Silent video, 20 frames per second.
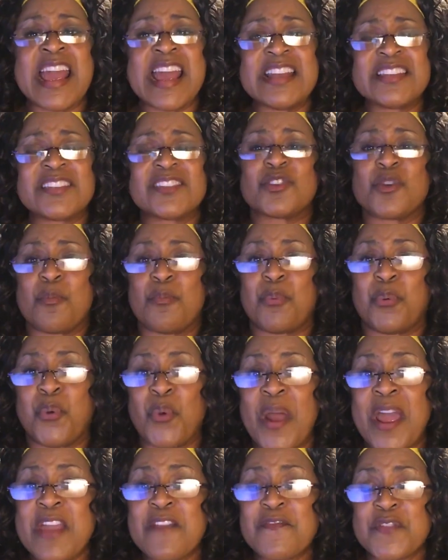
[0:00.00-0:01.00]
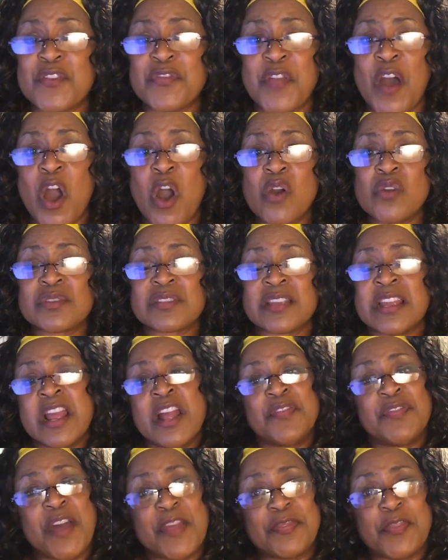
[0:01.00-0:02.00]
to pray for those
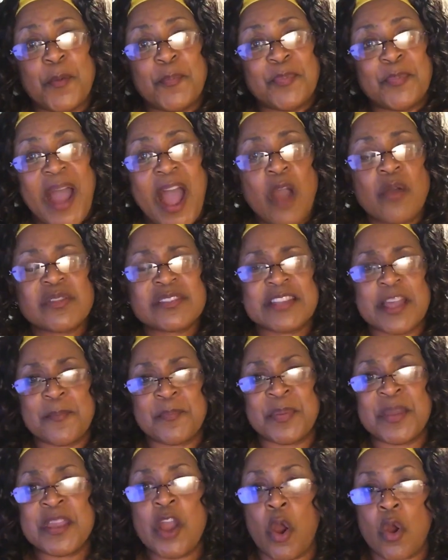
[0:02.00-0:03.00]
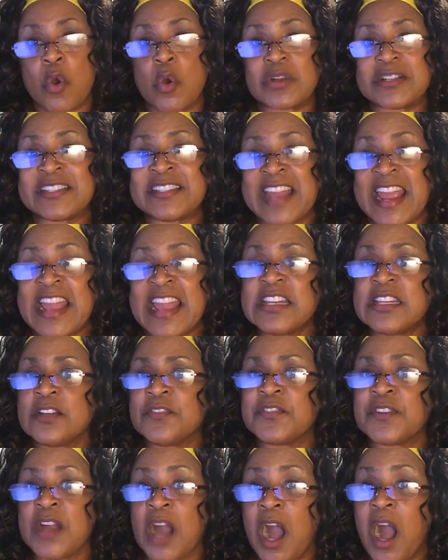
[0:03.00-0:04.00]
that the powers that be are ordained
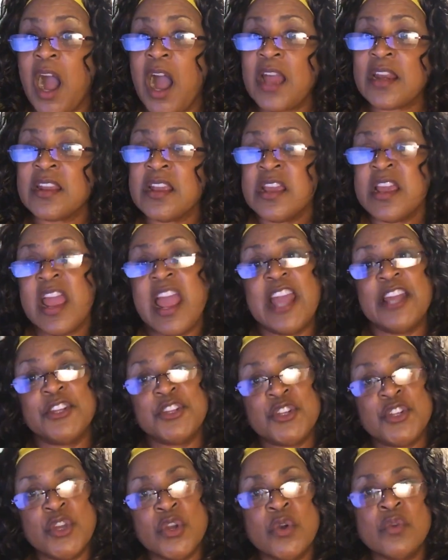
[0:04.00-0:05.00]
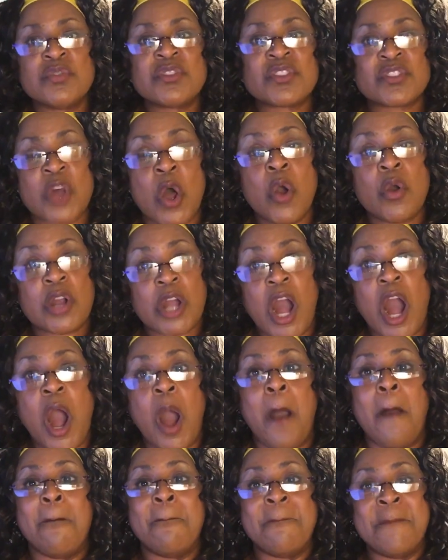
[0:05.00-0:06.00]
of God, and you
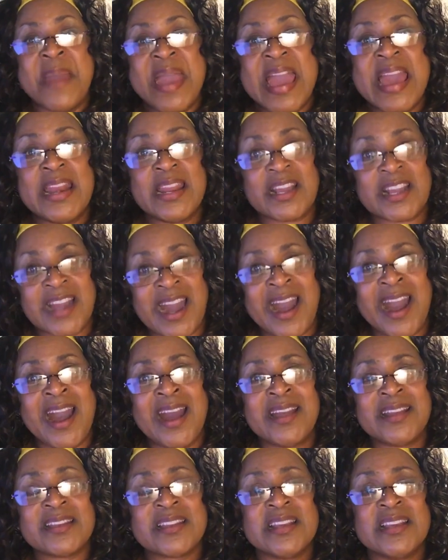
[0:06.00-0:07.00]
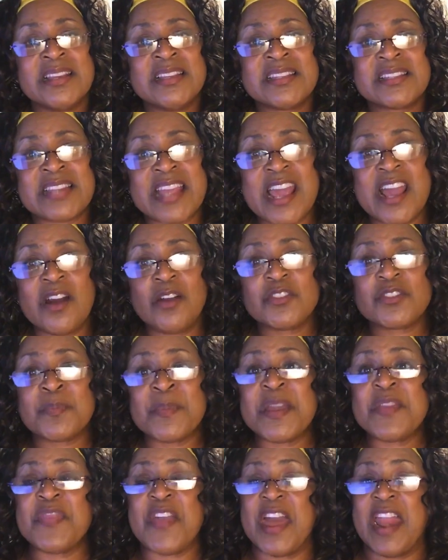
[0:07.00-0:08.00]
so-called man of God tells
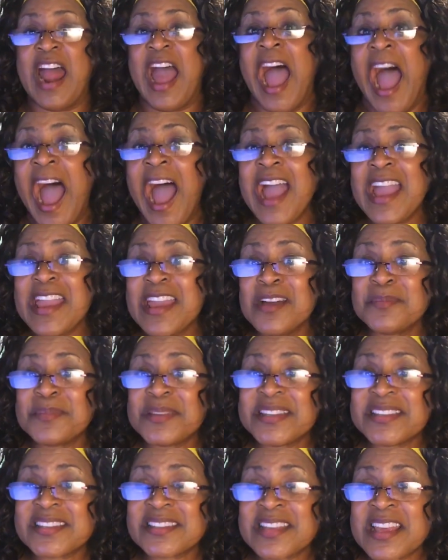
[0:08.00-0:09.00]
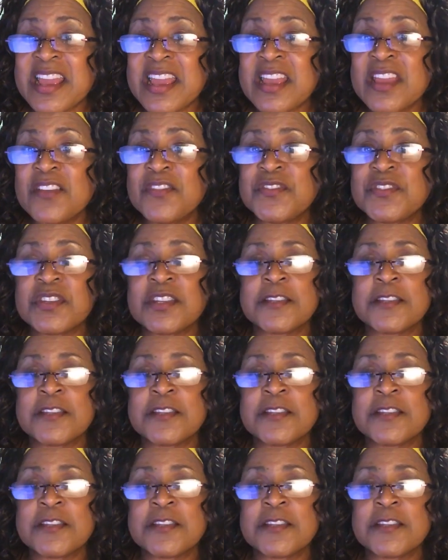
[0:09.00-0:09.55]
me that I am deceived.